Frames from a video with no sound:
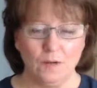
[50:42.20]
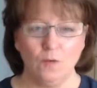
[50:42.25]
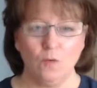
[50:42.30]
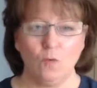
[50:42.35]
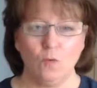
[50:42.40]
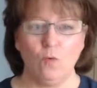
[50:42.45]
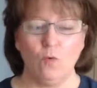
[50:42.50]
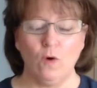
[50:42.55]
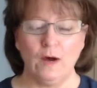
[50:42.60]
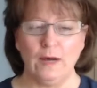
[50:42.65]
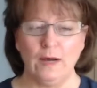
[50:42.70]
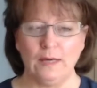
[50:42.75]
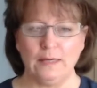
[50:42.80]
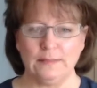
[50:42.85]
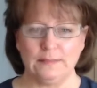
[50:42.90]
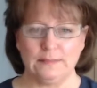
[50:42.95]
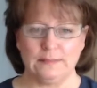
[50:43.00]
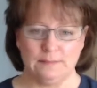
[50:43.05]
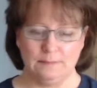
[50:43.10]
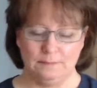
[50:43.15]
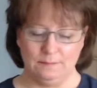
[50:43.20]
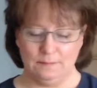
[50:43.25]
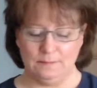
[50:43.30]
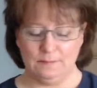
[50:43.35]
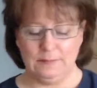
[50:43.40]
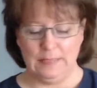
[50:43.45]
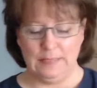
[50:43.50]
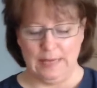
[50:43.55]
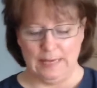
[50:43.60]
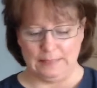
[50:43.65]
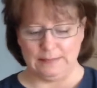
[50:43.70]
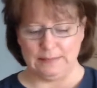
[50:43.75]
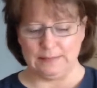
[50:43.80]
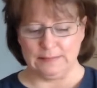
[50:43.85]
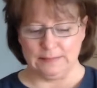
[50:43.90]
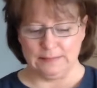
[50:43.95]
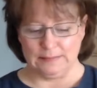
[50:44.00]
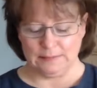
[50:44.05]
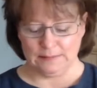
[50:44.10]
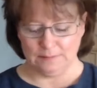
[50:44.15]
was has
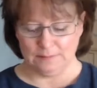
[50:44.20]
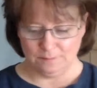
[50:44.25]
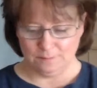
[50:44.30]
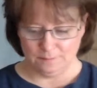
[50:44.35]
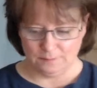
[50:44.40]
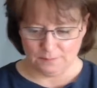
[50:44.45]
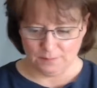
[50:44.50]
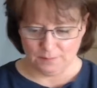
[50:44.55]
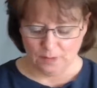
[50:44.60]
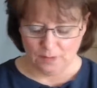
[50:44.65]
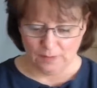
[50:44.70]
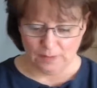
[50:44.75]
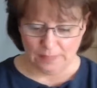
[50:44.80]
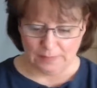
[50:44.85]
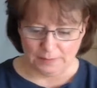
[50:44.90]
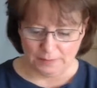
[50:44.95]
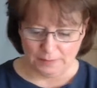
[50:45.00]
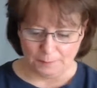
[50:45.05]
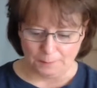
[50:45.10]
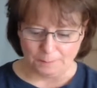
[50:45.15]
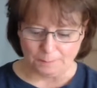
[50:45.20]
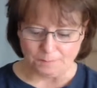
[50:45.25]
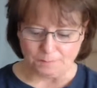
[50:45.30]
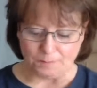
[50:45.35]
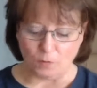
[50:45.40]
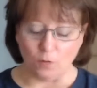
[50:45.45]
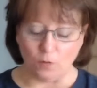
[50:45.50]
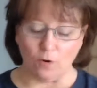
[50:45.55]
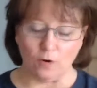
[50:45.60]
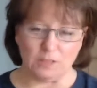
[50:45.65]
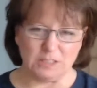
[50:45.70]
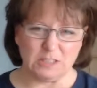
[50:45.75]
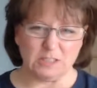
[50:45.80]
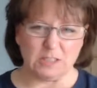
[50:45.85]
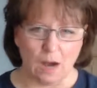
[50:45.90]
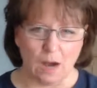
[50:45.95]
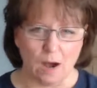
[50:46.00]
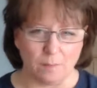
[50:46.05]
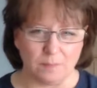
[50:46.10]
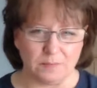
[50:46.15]
since gone under or
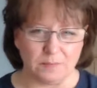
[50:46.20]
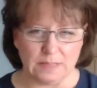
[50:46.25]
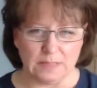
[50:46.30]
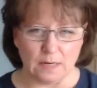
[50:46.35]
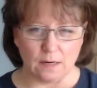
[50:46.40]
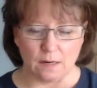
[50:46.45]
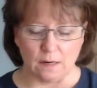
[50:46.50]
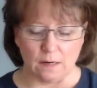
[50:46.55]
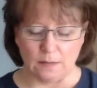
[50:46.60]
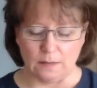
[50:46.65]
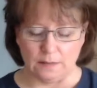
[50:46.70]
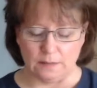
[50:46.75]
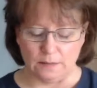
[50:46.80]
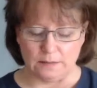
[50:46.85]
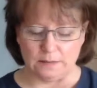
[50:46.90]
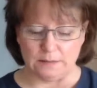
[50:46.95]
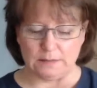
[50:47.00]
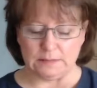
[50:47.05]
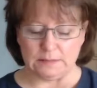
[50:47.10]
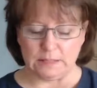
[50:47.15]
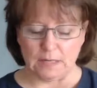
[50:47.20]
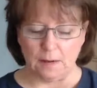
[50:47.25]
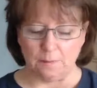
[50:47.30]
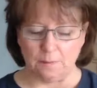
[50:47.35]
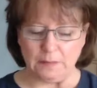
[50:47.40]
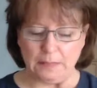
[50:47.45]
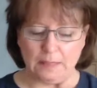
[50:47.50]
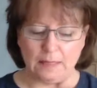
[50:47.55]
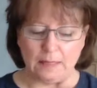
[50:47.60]
stopped. It's not gone under, it's stopped.